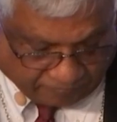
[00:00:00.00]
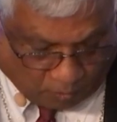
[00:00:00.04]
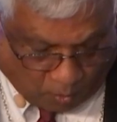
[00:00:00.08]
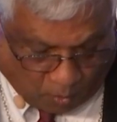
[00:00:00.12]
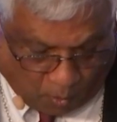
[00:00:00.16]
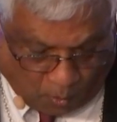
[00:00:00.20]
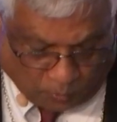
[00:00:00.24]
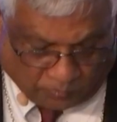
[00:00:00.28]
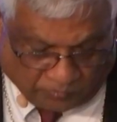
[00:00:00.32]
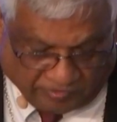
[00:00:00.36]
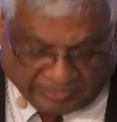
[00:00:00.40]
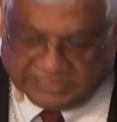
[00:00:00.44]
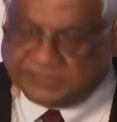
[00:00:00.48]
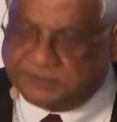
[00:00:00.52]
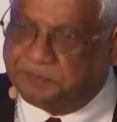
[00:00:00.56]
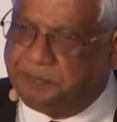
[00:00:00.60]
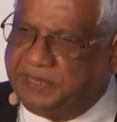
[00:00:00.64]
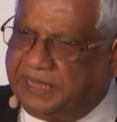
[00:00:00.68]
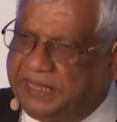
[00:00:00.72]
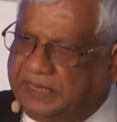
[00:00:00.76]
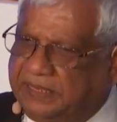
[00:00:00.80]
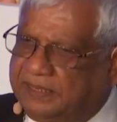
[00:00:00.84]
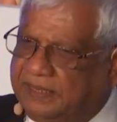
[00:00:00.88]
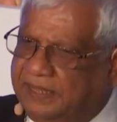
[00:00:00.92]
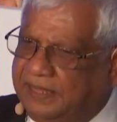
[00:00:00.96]
always
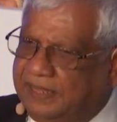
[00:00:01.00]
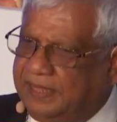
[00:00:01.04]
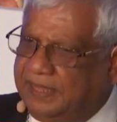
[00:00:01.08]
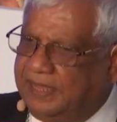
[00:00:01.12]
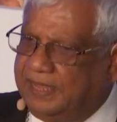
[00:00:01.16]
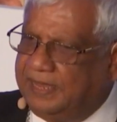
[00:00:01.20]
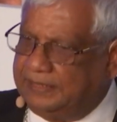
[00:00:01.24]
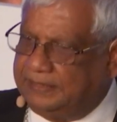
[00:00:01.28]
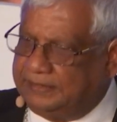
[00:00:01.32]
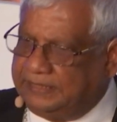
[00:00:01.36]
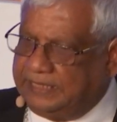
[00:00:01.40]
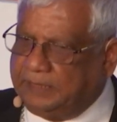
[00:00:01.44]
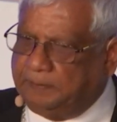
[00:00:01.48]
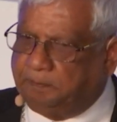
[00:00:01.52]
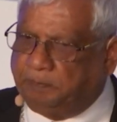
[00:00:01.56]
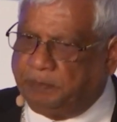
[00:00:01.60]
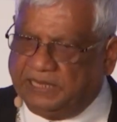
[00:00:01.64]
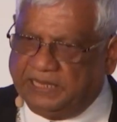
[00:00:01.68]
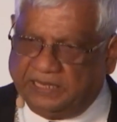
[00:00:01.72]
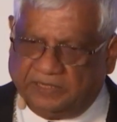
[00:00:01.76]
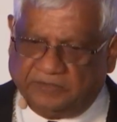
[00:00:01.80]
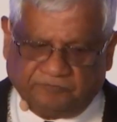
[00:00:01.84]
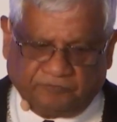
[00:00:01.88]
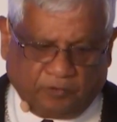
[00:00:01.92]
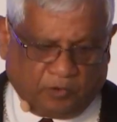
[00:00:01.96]
been deeply
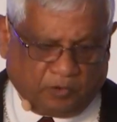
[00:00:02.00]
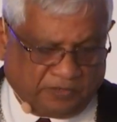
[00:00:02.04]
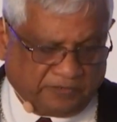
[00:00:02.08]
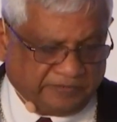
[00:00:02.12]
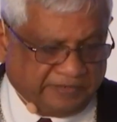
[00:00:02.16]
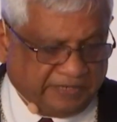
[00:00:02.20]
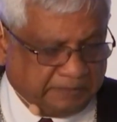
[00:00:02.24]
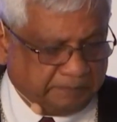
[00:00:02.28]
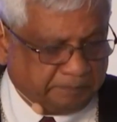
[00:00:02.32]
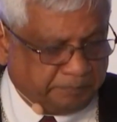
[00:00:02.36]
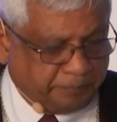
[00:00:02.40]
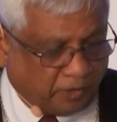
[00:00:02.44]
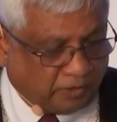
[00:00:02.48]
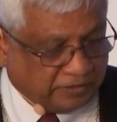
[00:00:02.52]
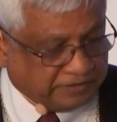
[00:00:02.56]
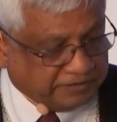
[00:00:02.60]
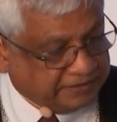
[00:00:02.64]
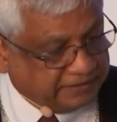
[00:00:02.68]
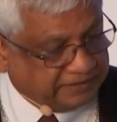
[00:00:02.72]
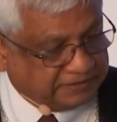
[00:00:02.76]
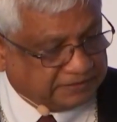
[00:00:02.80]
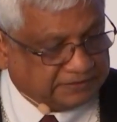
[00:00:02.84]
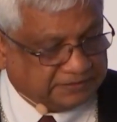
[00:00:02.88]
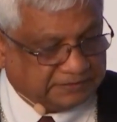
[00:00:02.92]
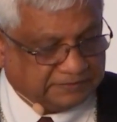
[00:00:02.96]
involved in
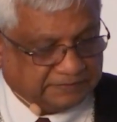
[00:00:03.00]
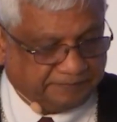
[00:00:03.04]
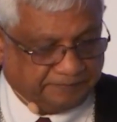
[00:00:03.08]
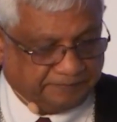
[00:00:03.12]
politics.